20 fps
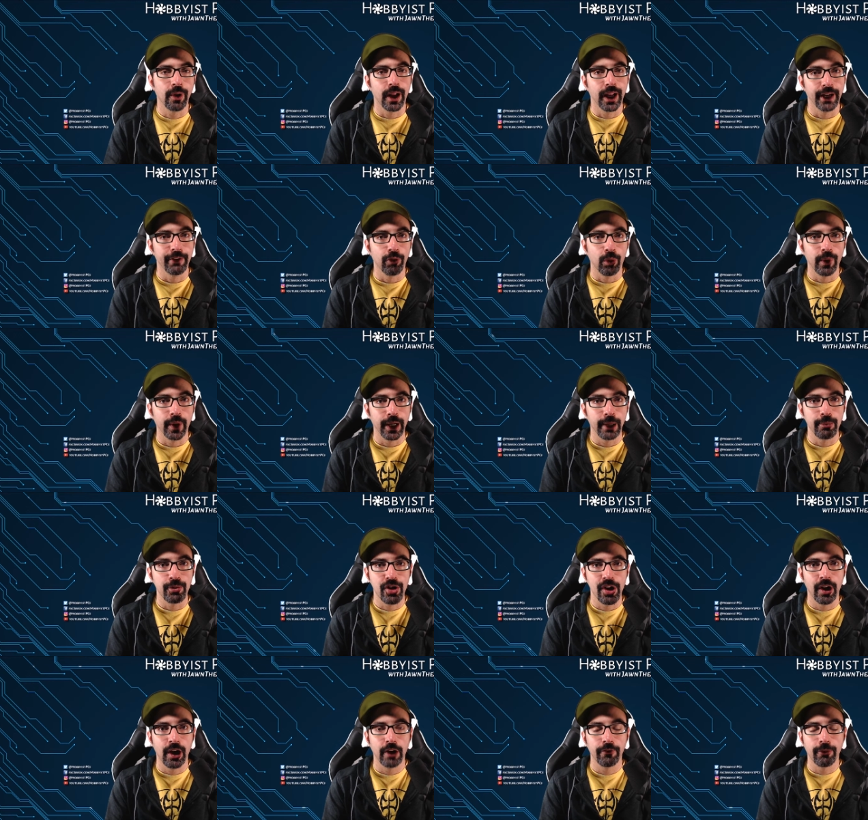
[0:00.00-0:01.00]
on everyone? I'm
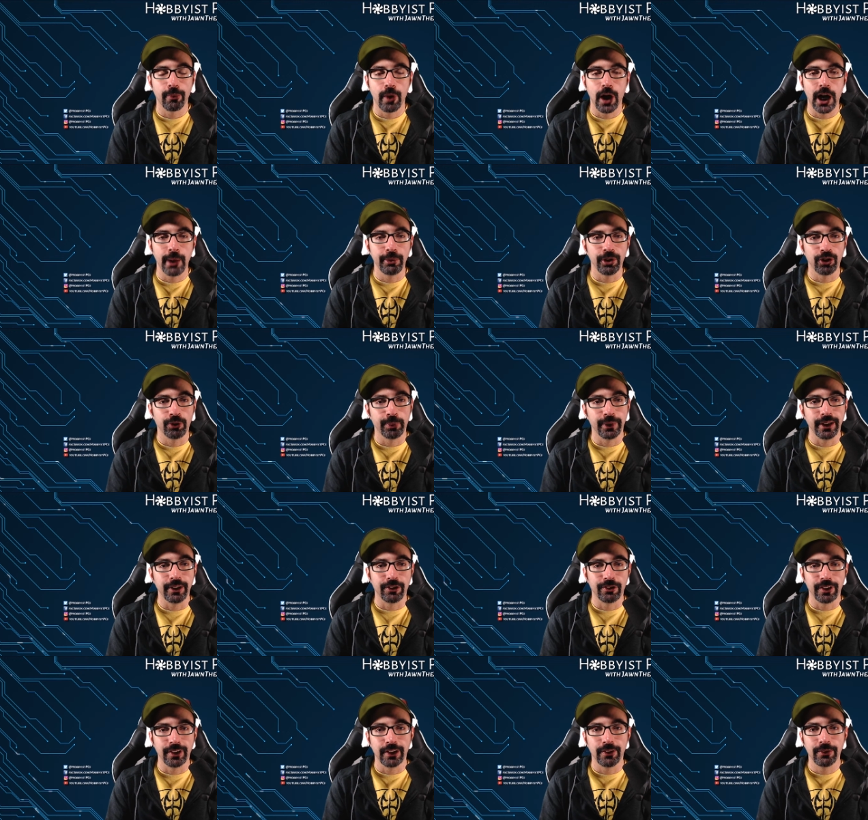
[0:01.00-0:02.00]
John from Hobbyist
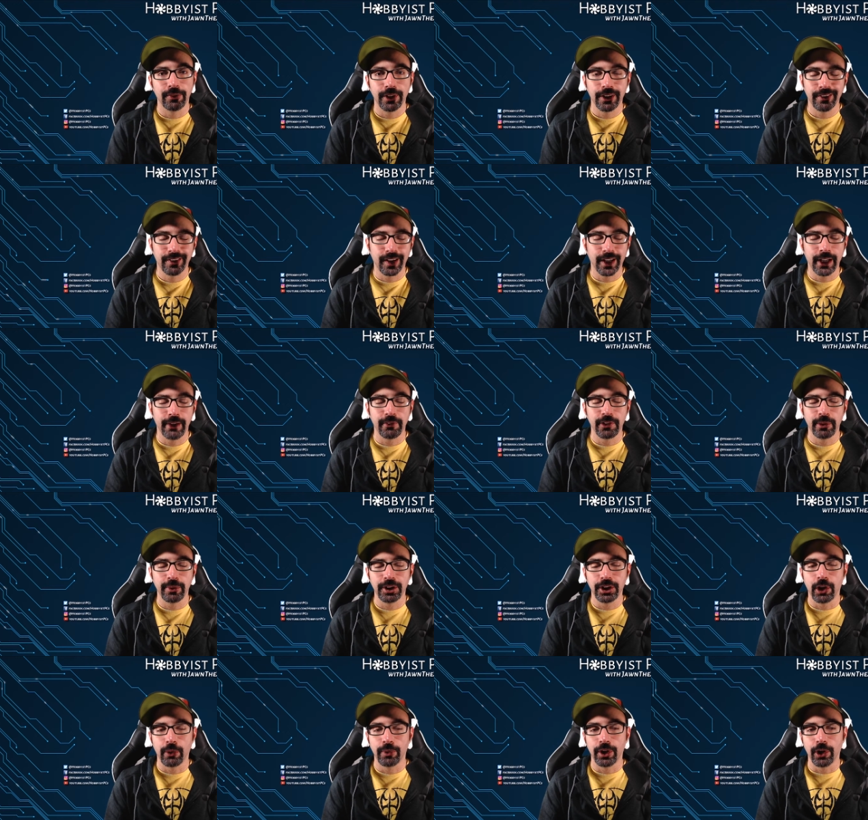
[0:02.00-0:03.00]
PCs and today I'm going to be
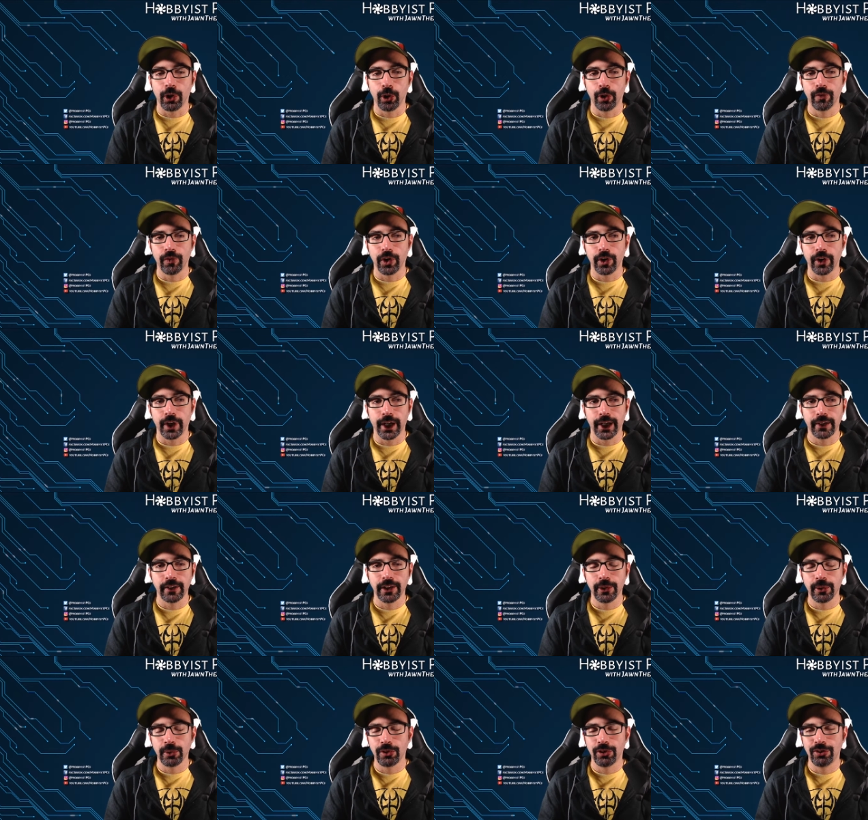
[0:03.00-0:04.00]
going over a
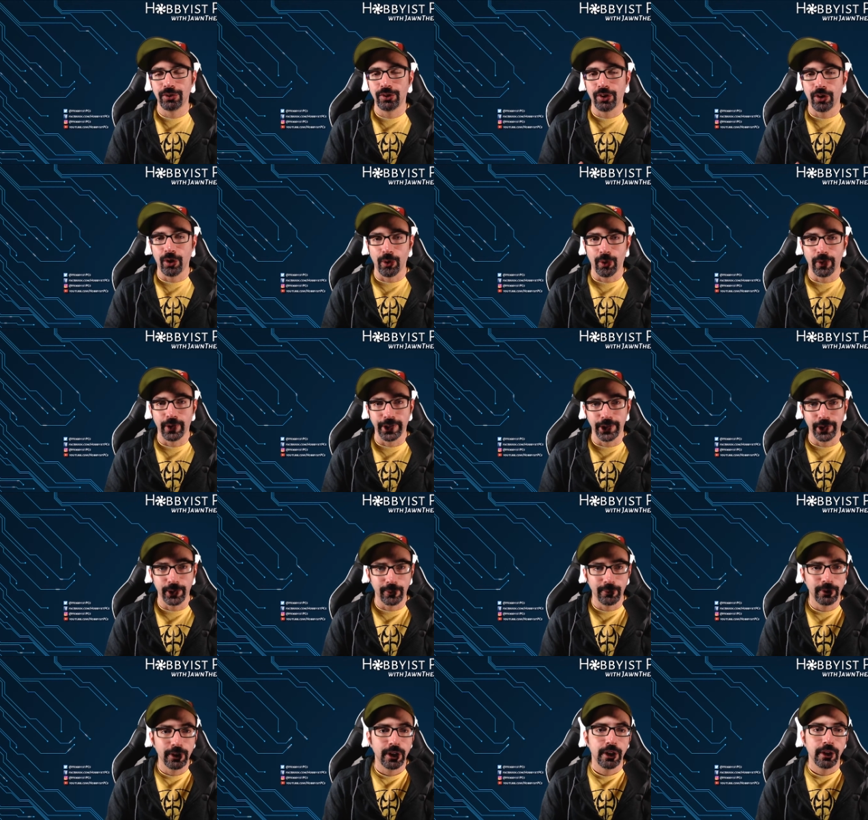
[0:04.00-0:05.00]
little
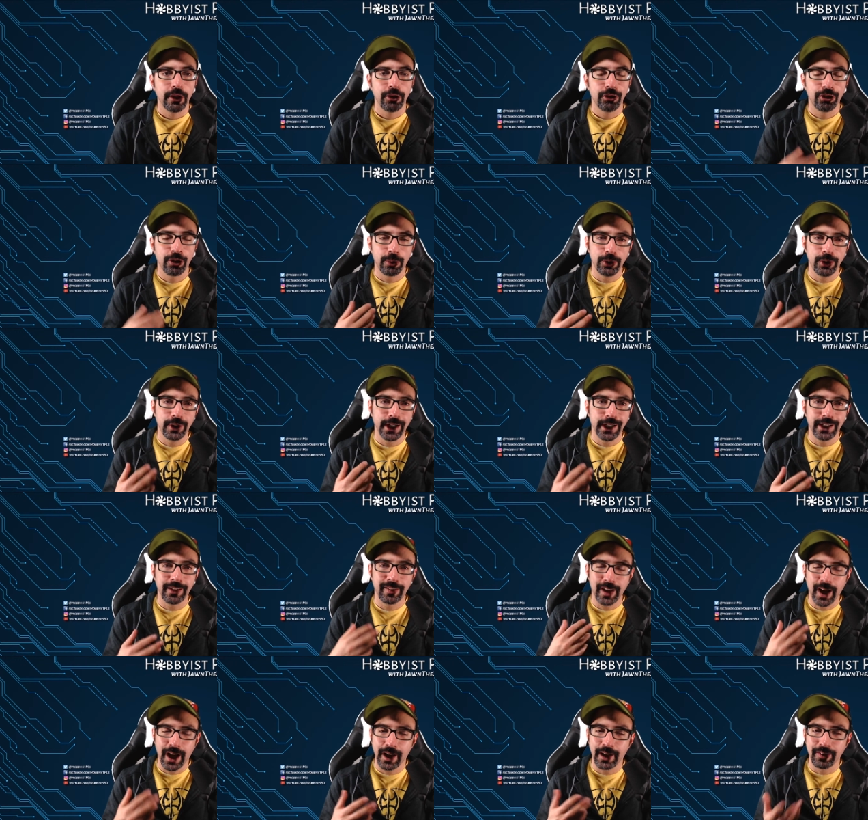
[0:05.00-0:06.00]
tutorial showing you
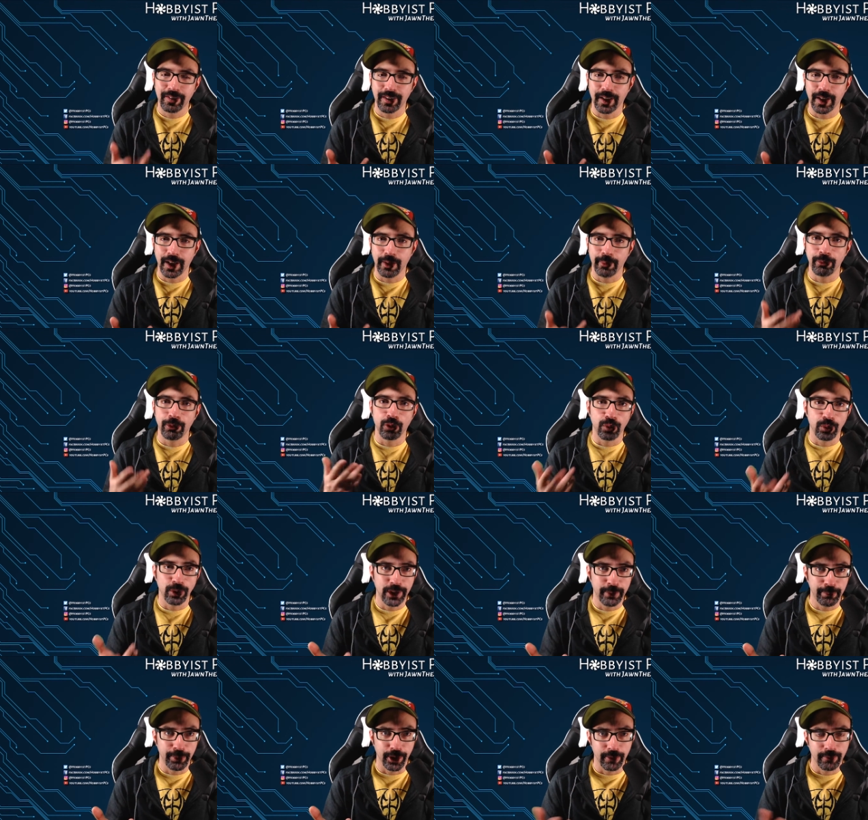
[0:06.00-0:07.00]
guys how to set up
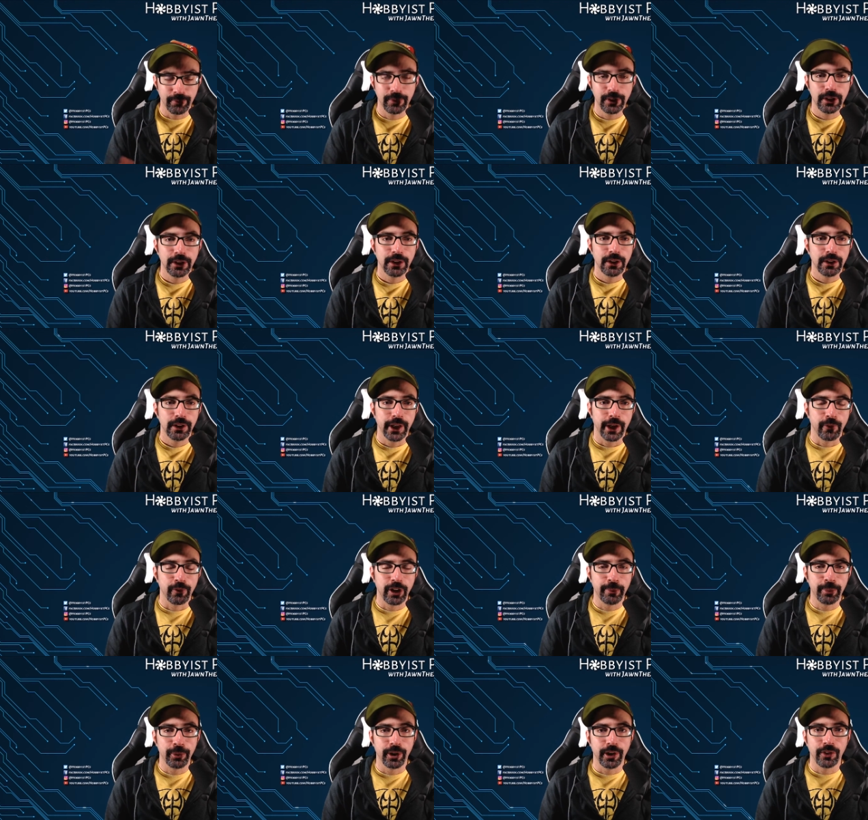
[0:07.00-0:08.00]
Reaper. Now
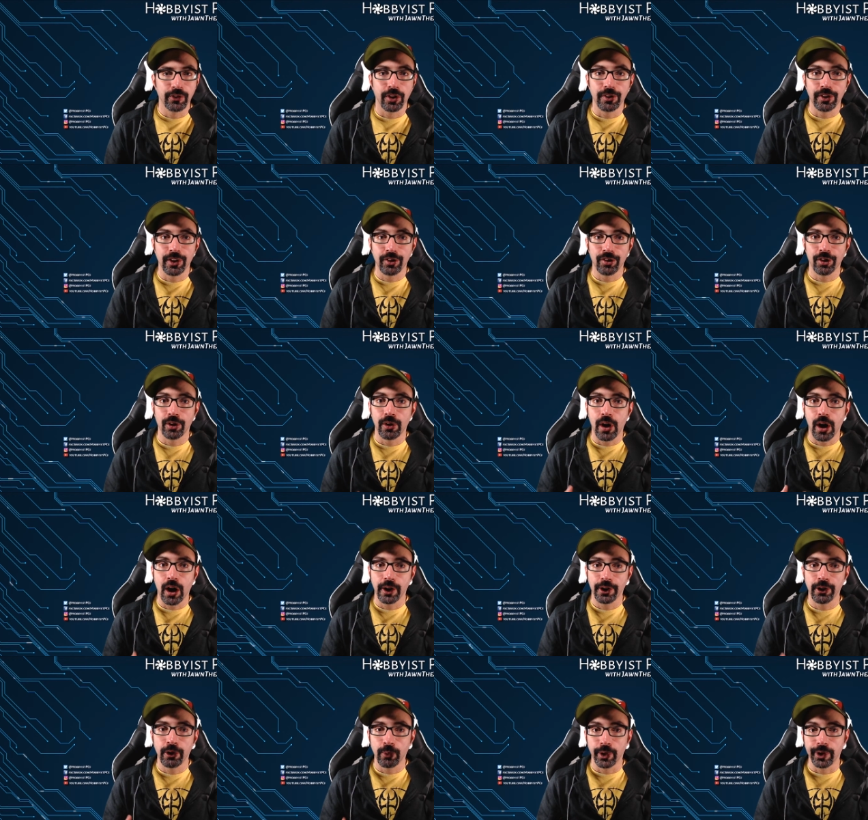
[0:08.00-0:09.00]
Reaper is a digital
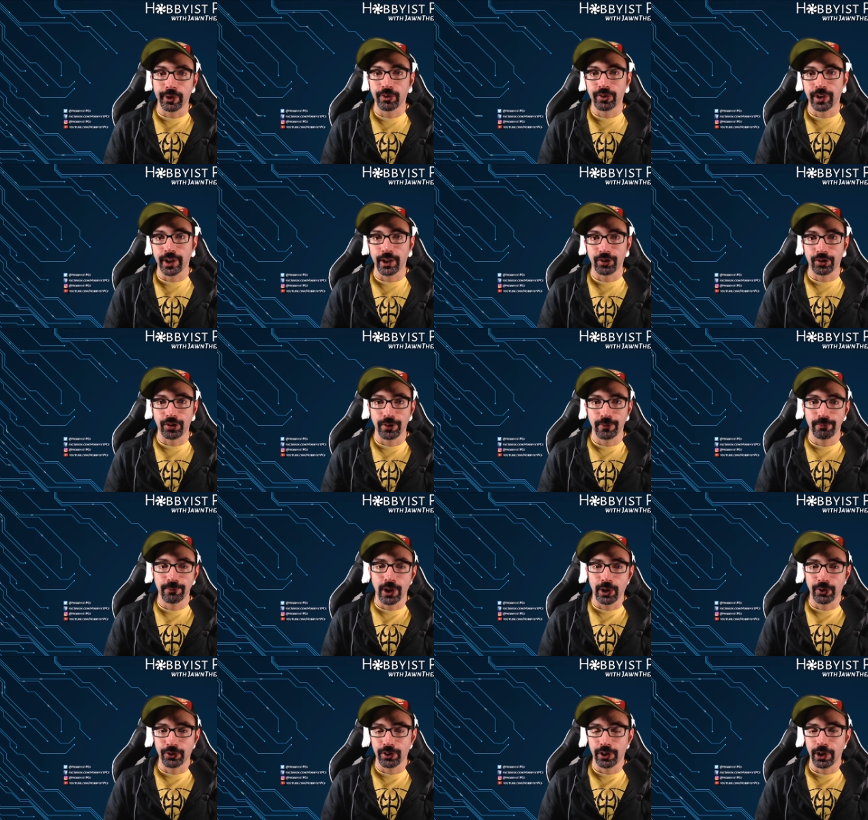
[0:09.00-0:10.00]
audio workstation,
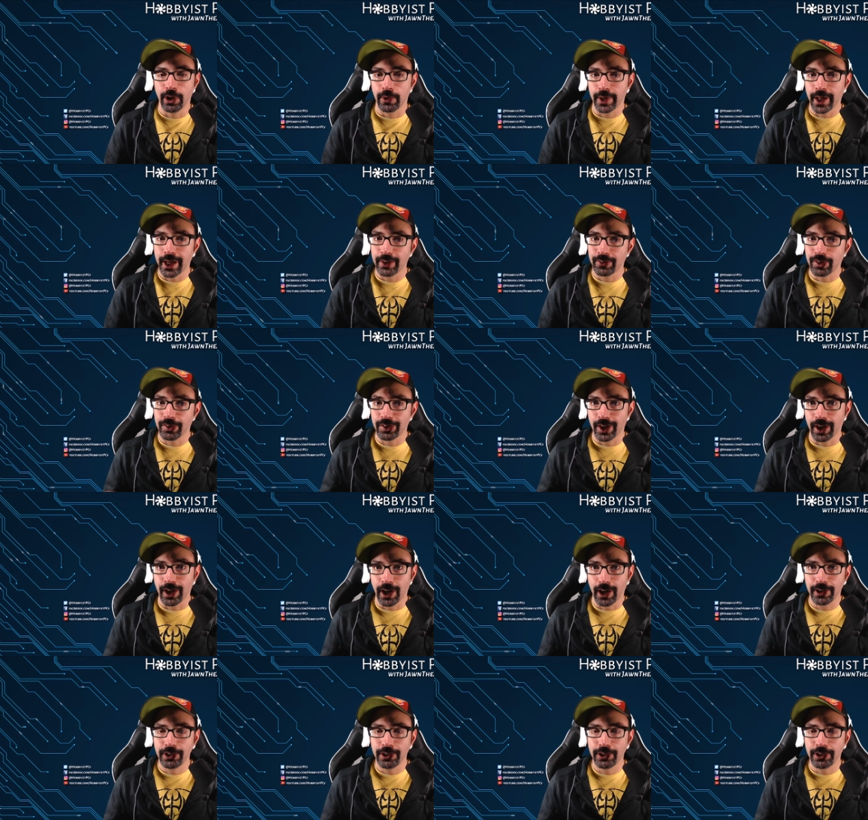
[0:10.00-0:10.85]
also known as a DAW.